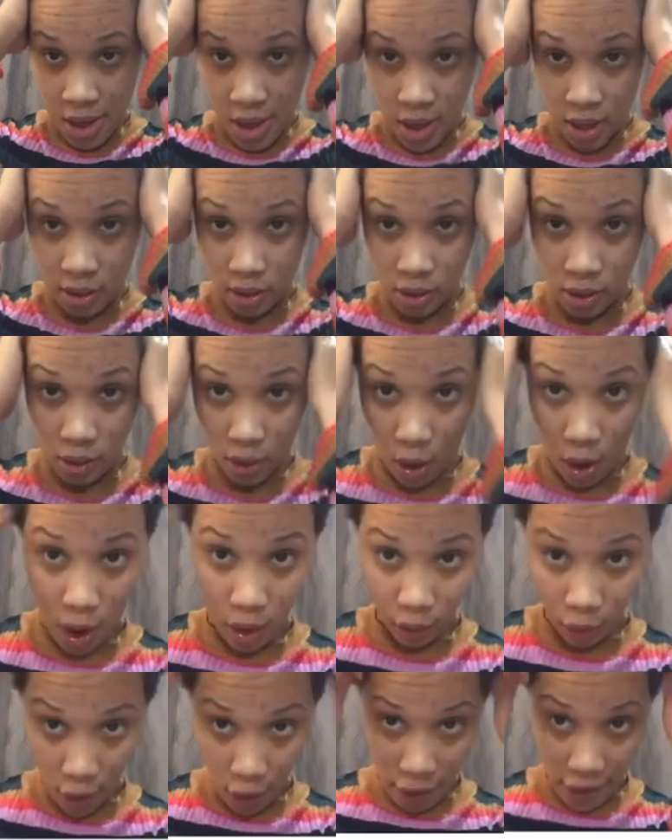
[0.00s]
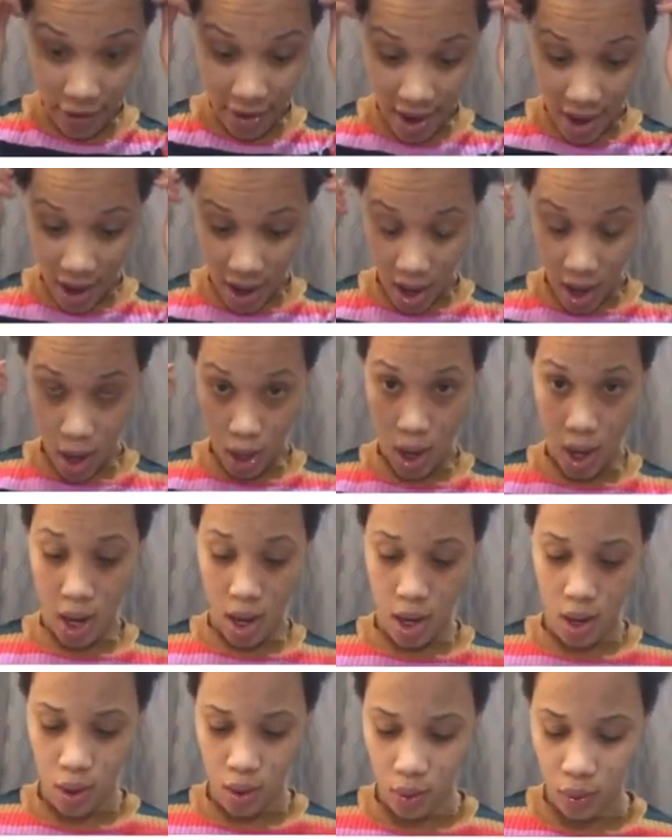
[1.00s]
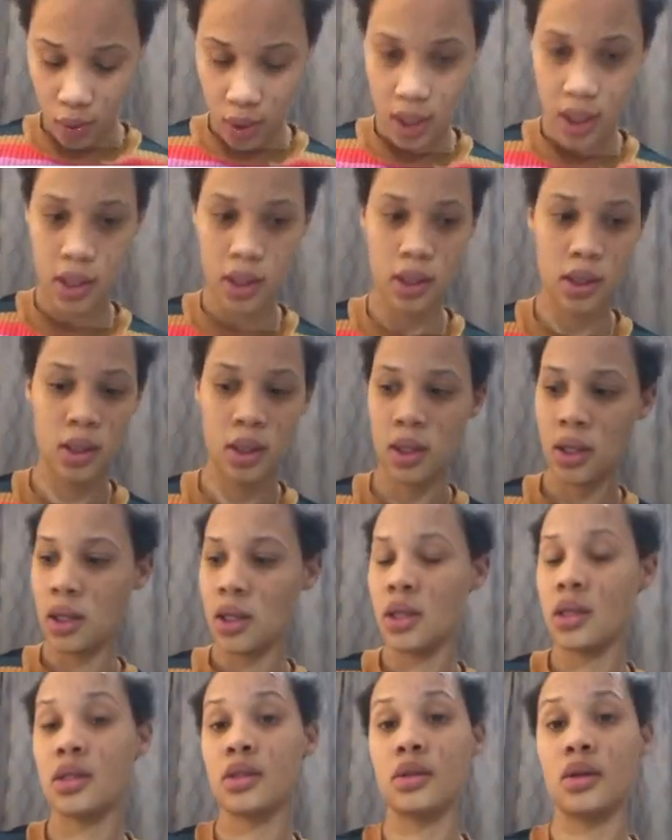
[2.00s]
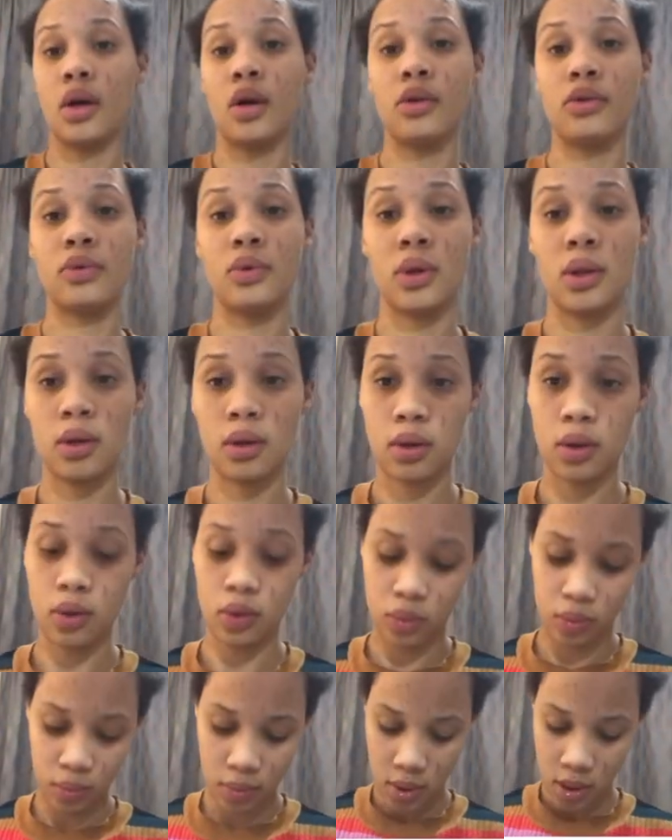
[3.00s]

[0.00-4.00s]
start off now. Start off with a comb.